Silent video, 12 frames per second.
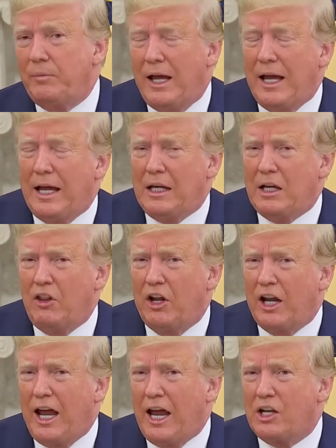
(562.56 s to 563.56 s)
and in the
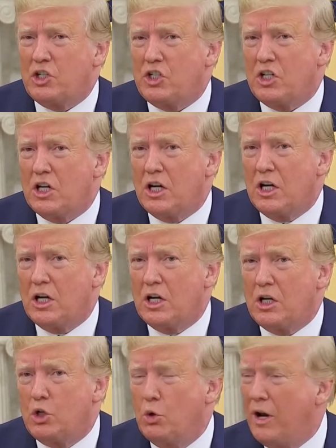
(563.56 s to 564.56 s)
last
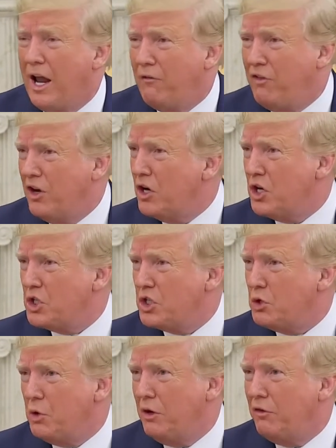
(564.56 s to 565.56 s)
uh, two and a half years,
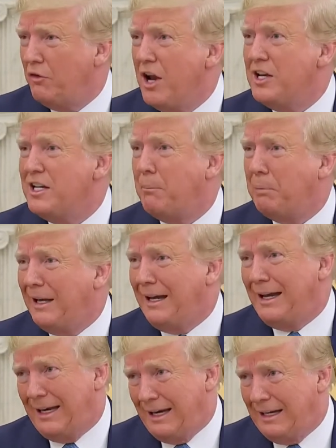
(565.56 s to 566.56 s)
we've
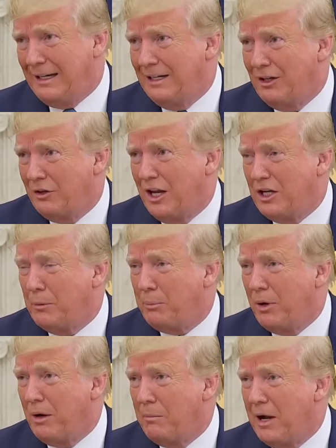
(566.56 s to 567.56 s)
undepleted it. Okay, to
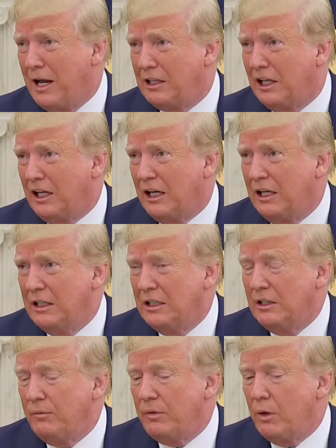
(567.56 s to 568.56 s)
put it mildly.
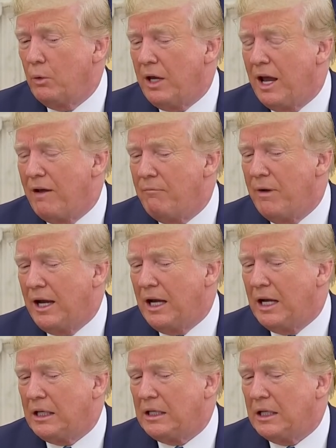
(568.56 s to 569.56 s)
We have made
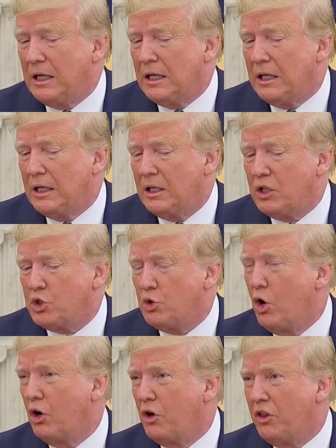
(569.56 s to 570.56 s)
it uh,
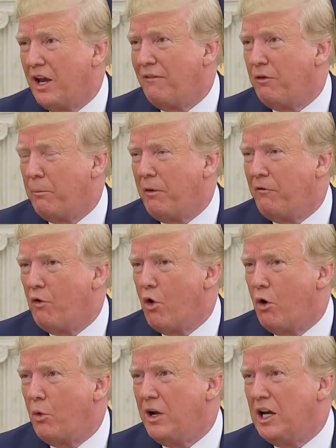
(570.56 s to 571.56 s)
stronger than ever
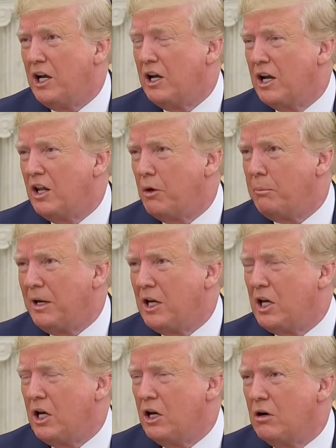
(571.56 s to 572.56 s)
before. We need another
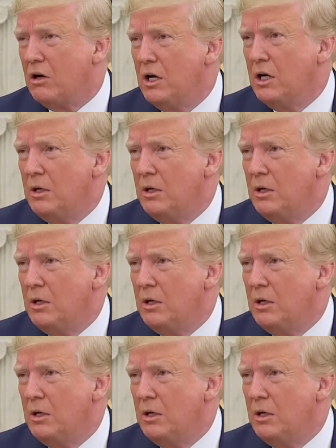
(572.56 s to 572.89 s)
big year.